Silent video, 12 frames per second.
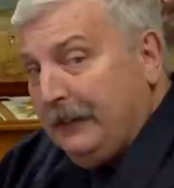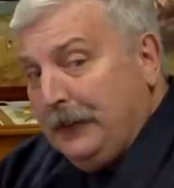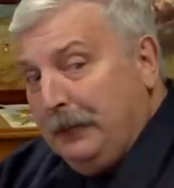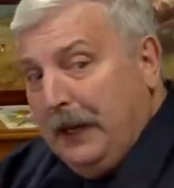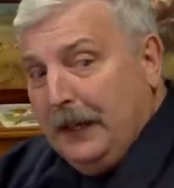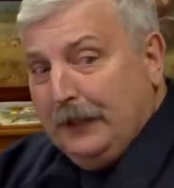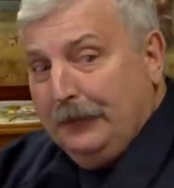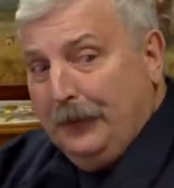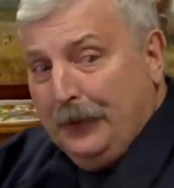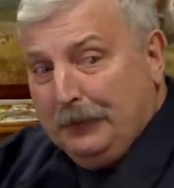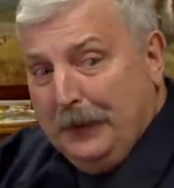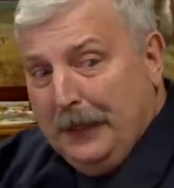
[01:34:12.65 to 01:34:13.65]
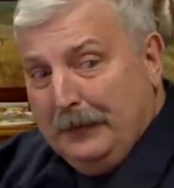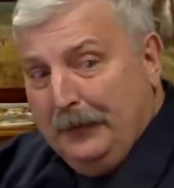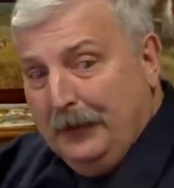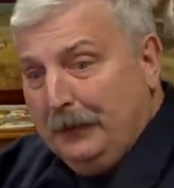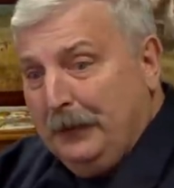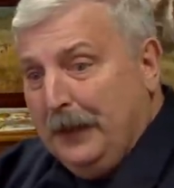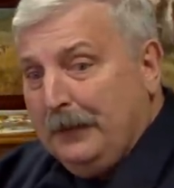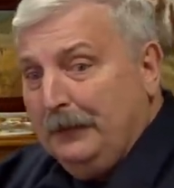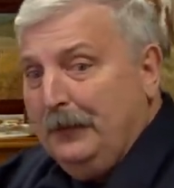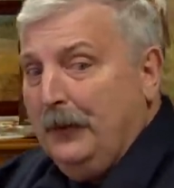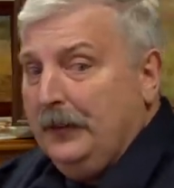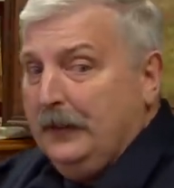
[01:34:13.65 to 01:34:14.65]
after back and forth, back and forth, back and
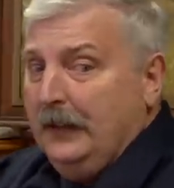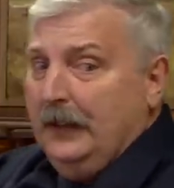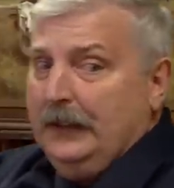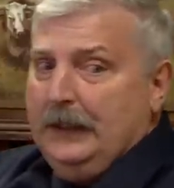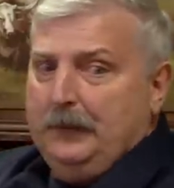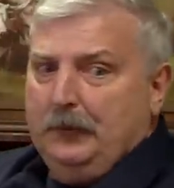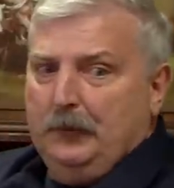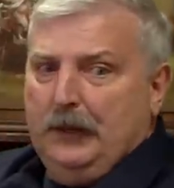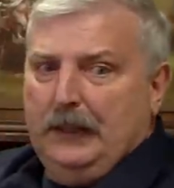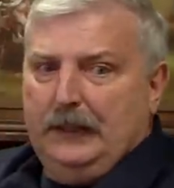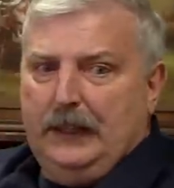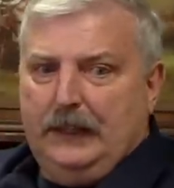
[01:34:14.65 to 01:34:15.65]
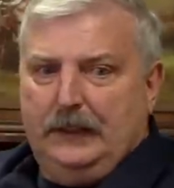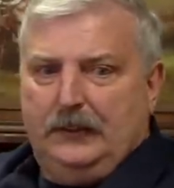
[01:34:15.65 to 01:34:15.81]
forth, get him the way I like.